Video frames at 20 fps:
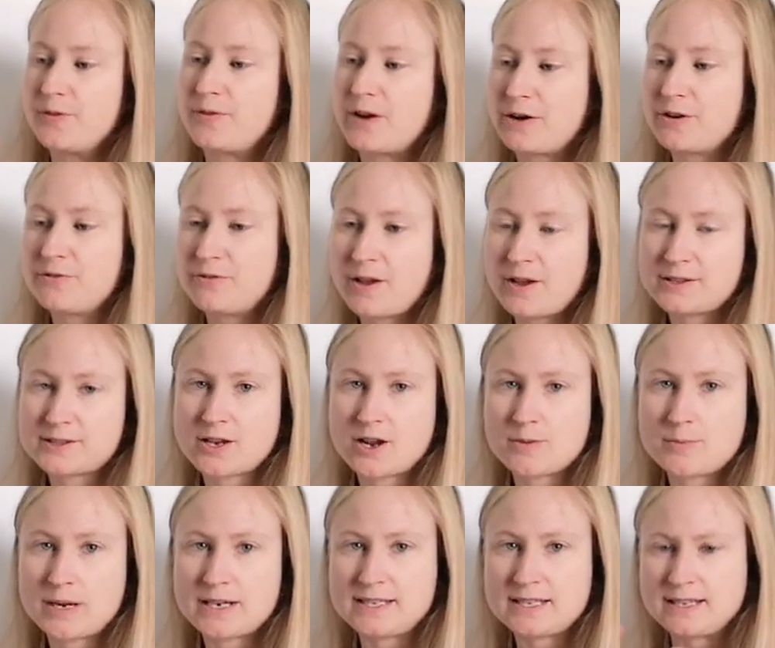The very first
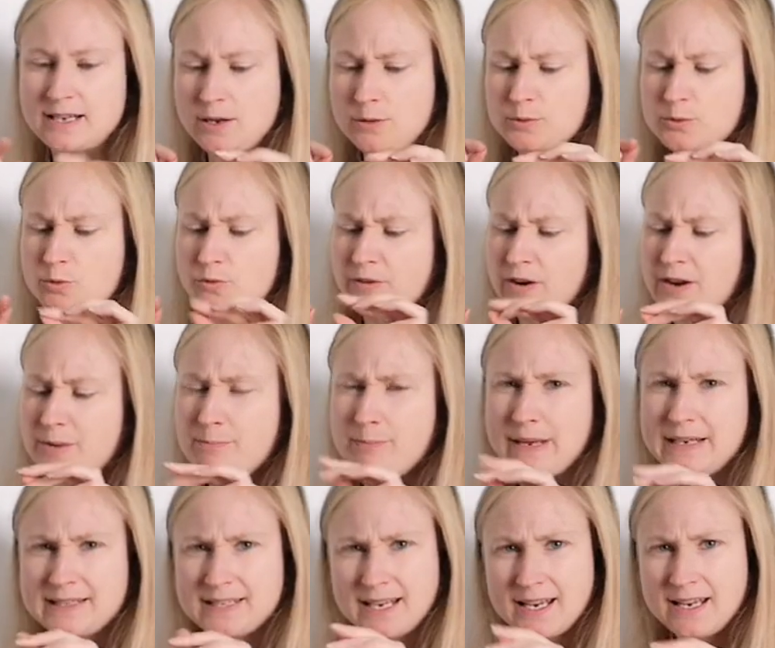time I did it, it was all very
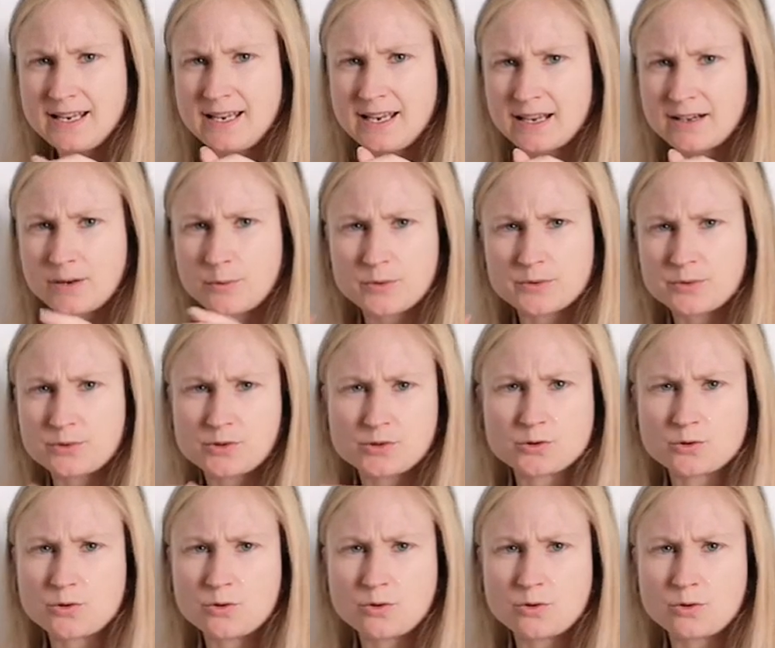bitty, and I wasn't
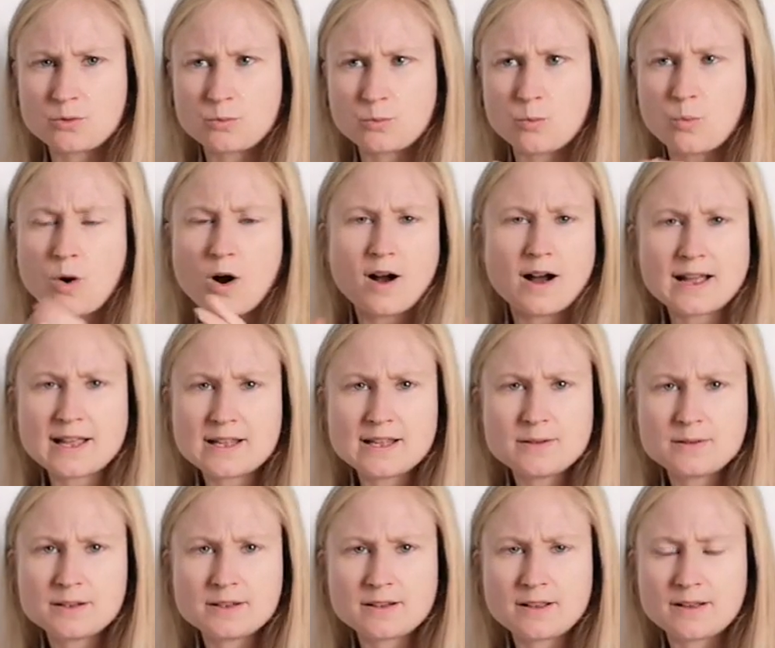sure
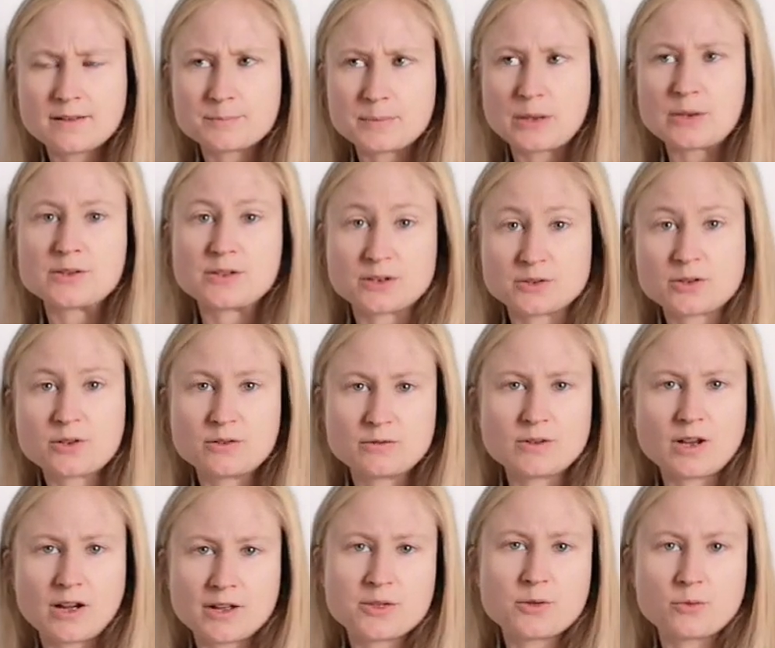why, because I
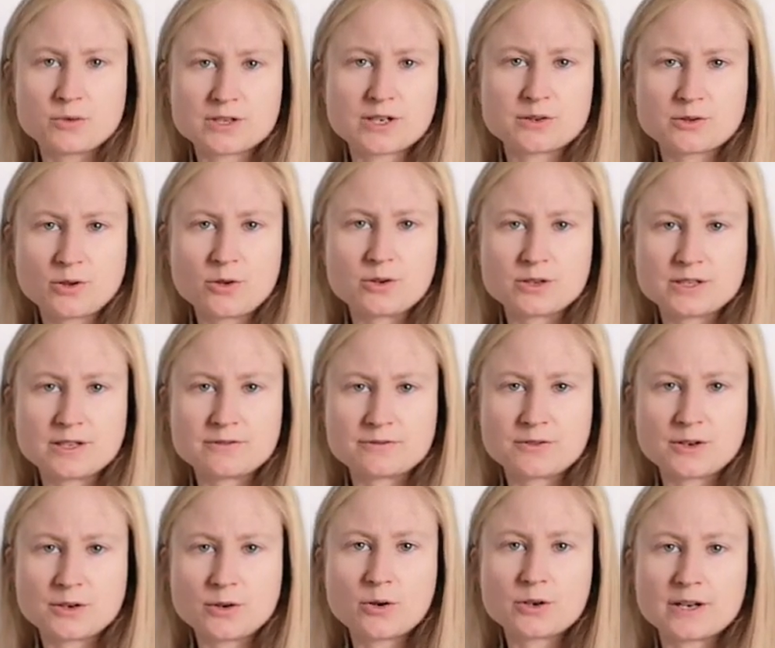thought I'd cooked
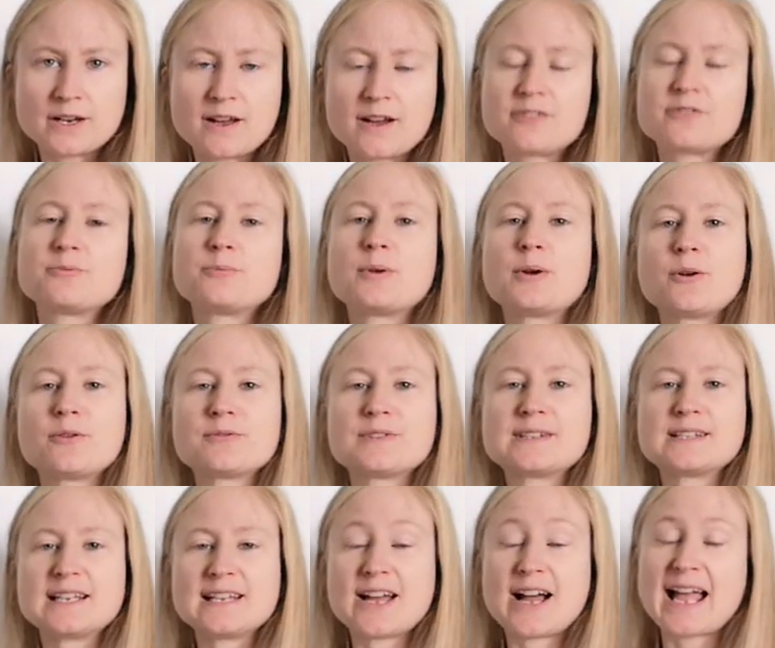it for long enough, but
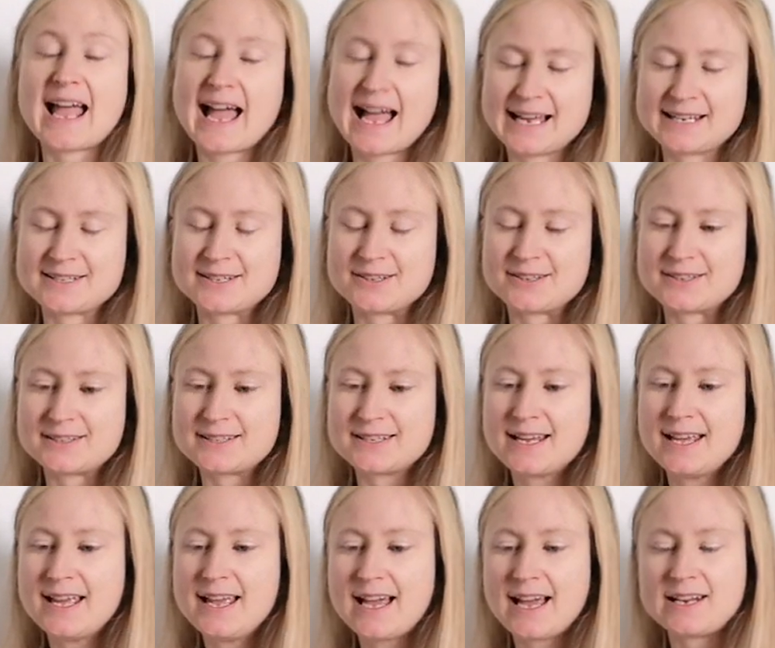obviously I
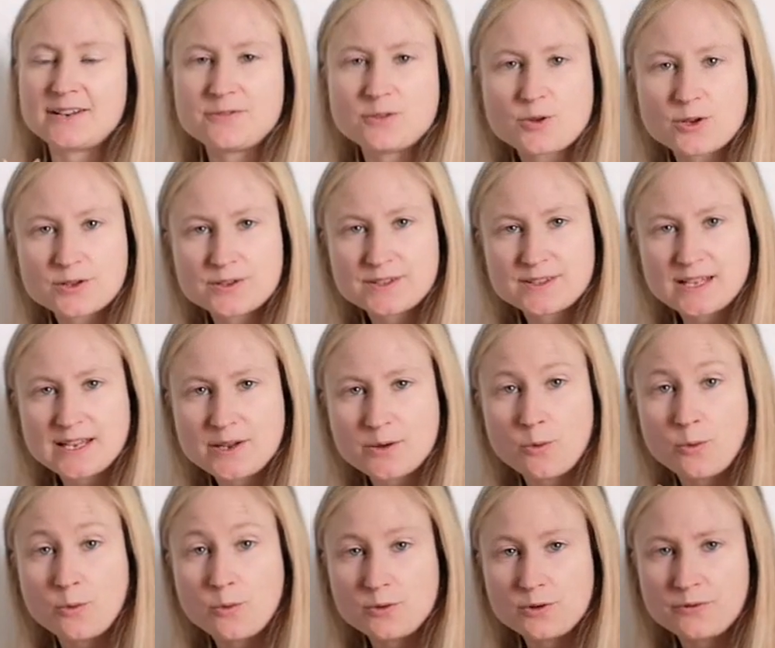hadn't. And if you can
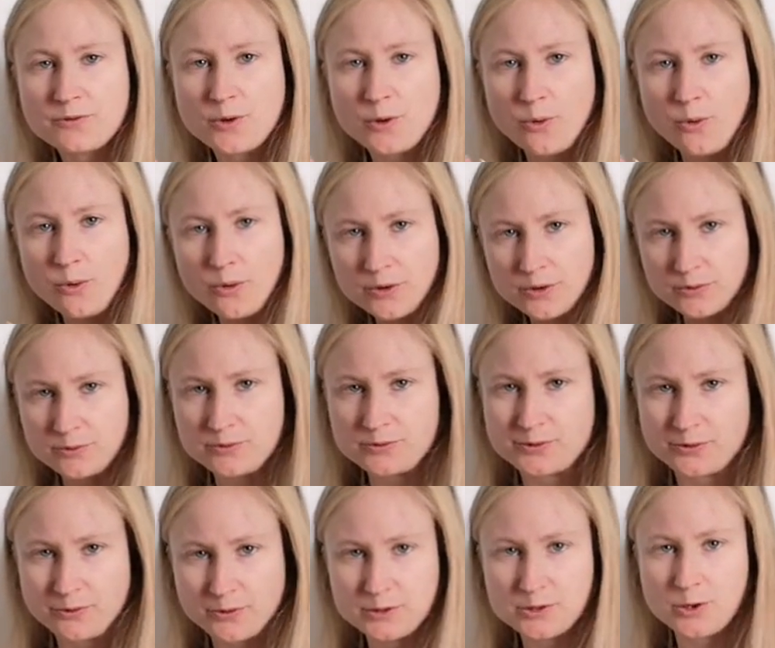see all of the
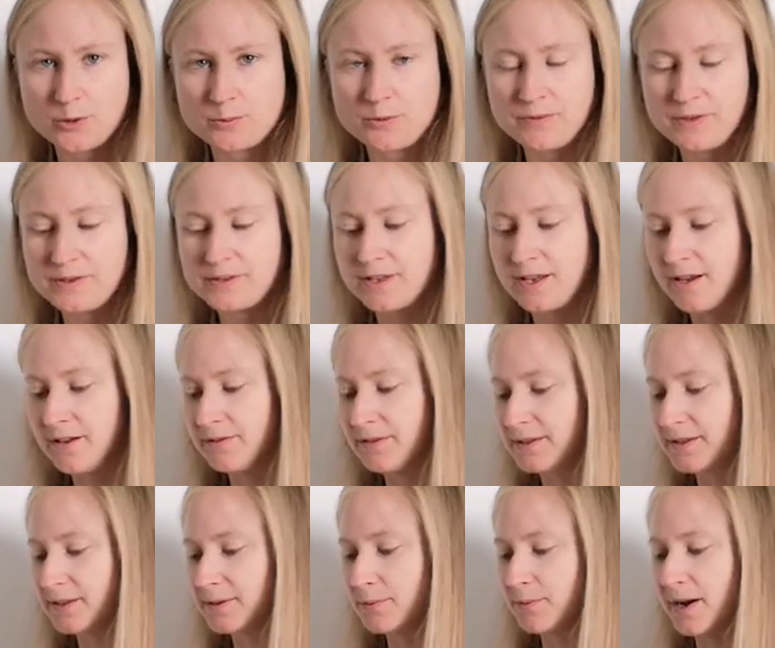oils on the top of the
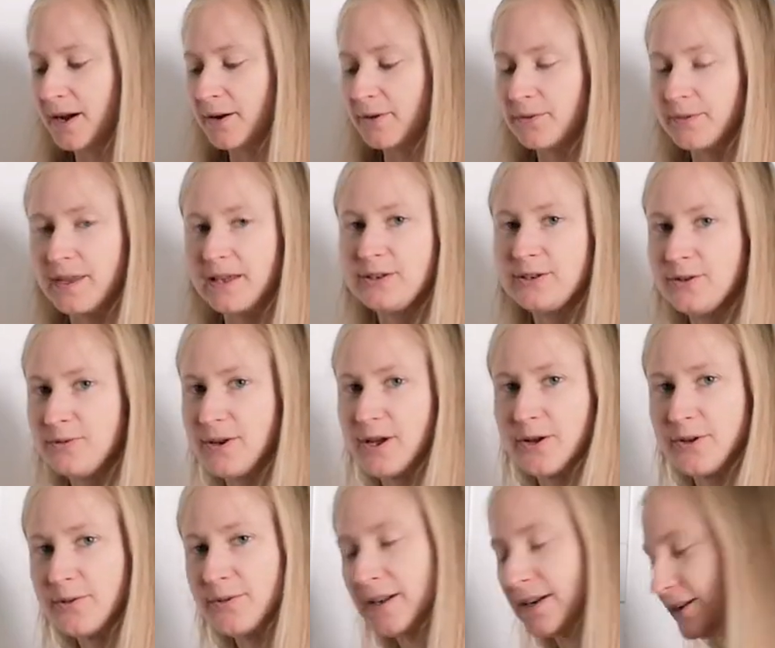surface as well, then you
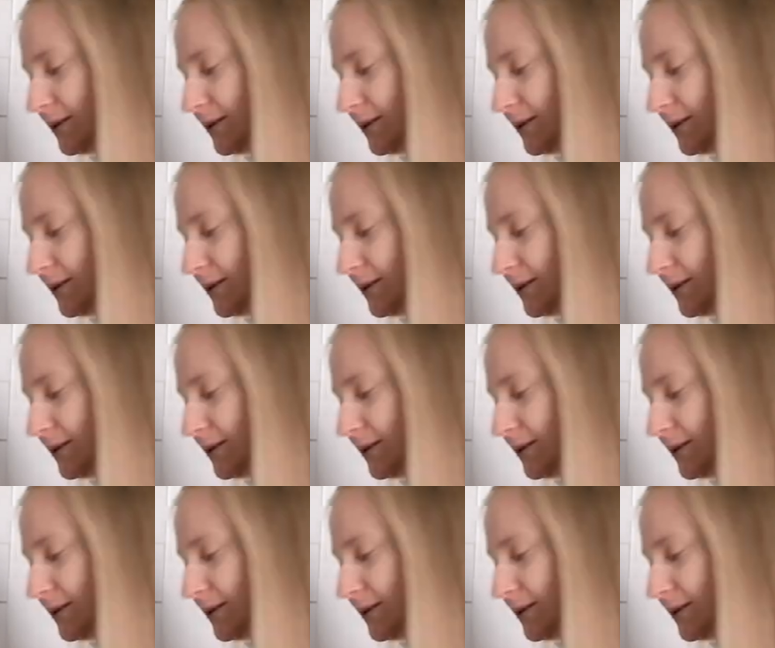know